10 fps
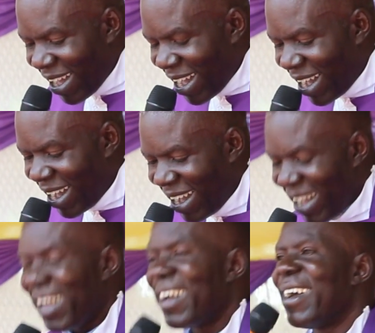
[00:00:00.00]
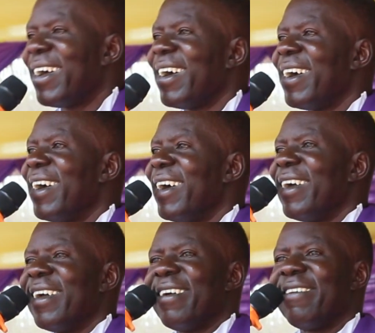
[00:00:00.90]

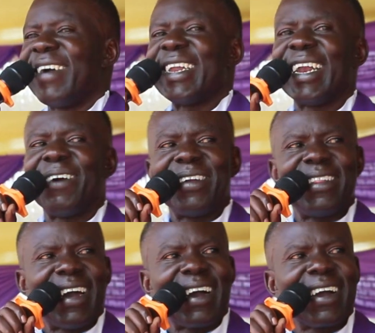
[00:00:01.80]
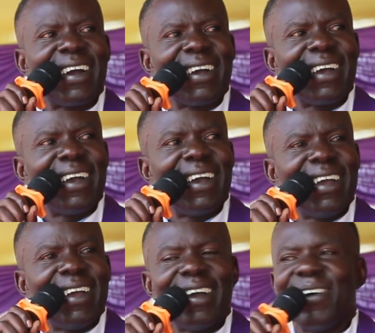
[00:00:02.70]
I want to thank
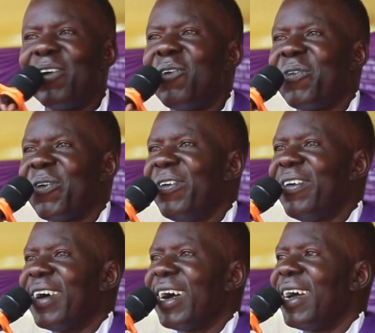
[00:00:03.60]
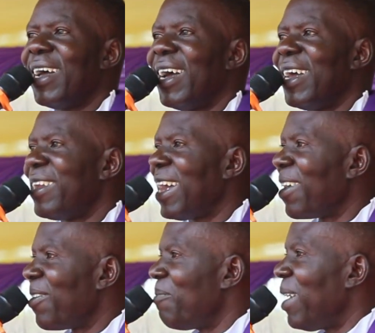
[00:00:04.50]
all of you and
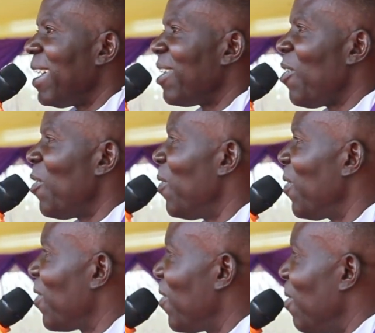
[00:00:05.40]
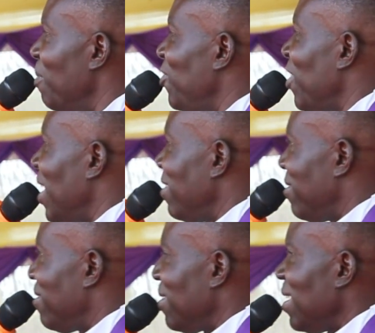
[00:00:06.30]
thank my
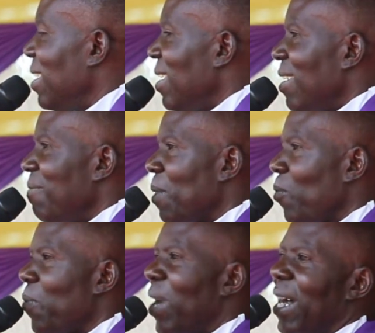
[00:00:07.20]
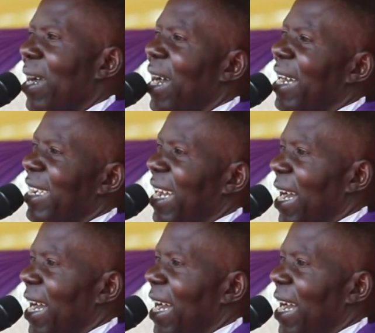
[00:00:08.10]
co-commissioners. We work hand in